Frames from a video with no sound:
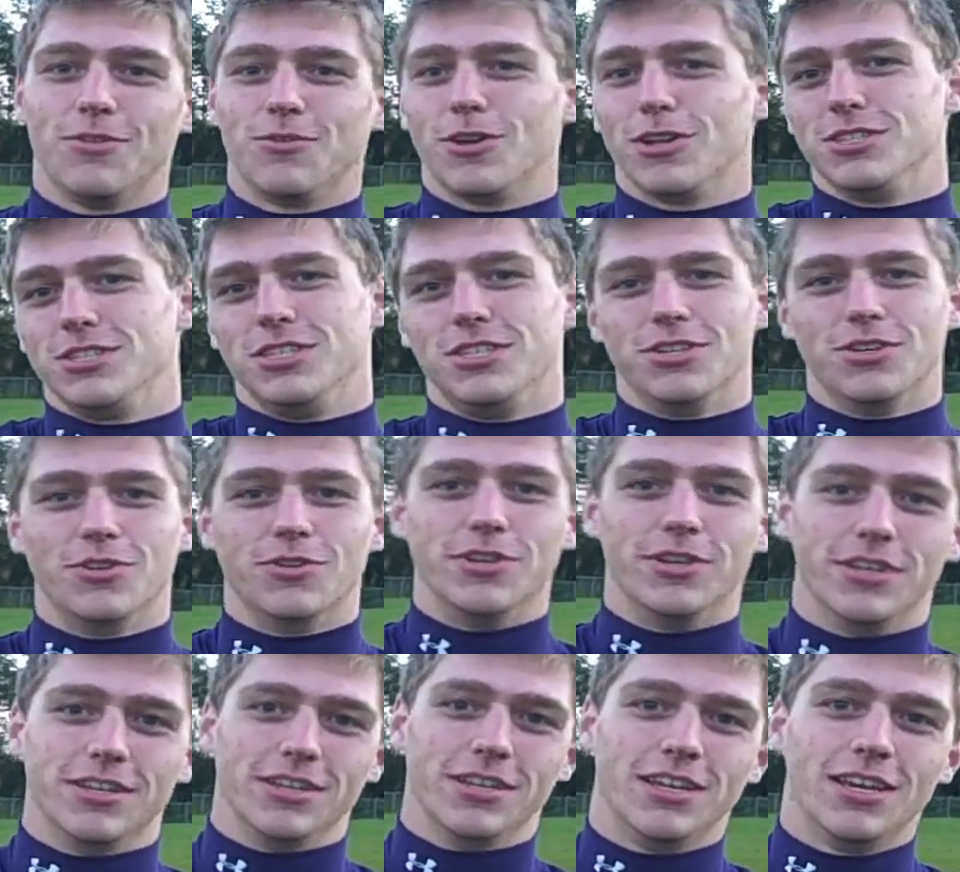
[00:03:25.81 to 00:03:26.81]
what is he doing,
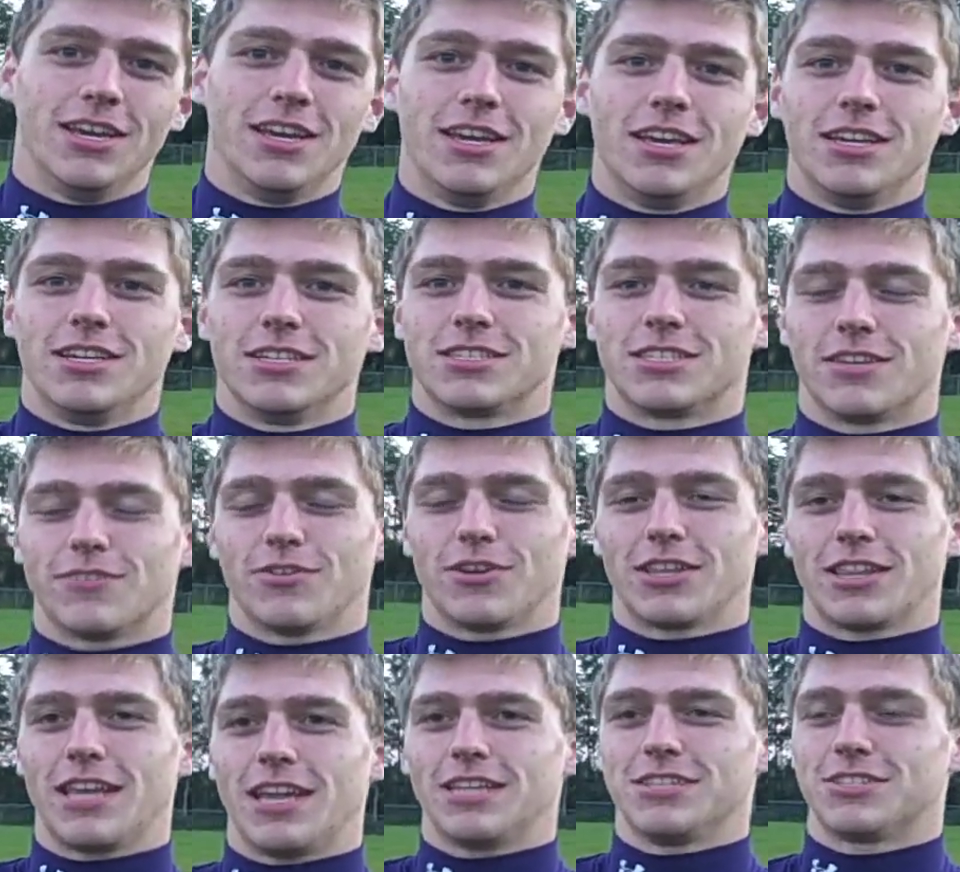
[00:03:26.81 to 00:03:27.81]
and stuff like
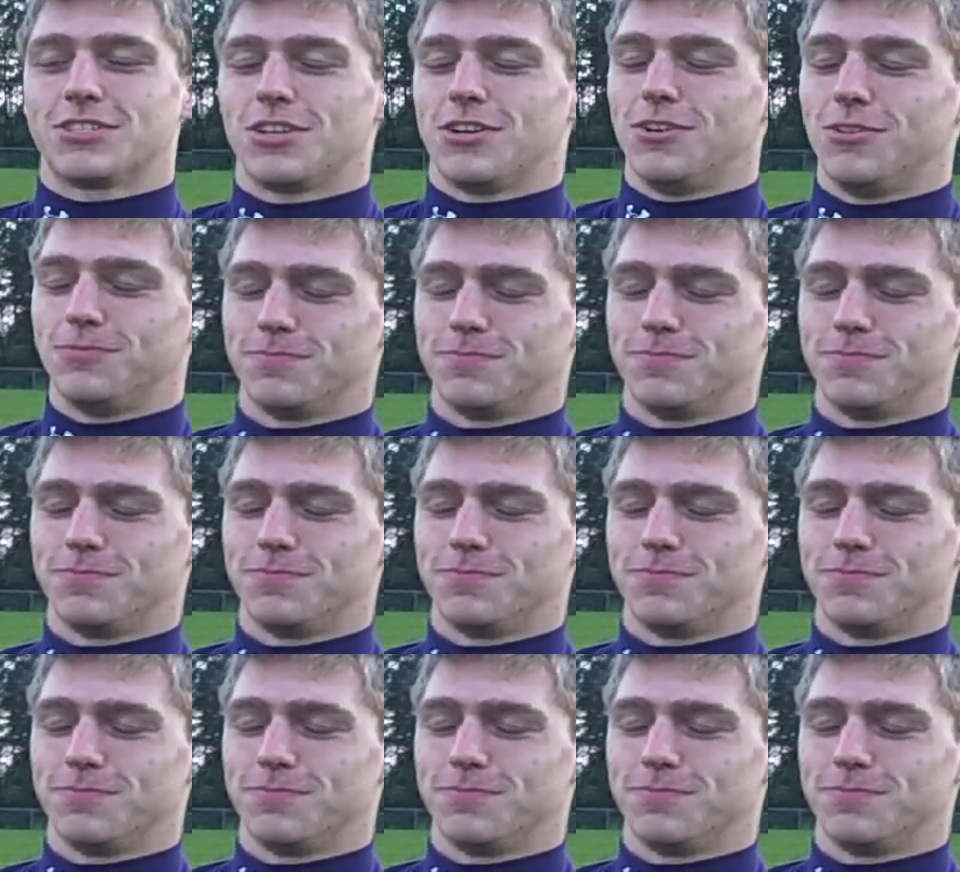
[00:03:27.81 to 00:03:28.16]
that. So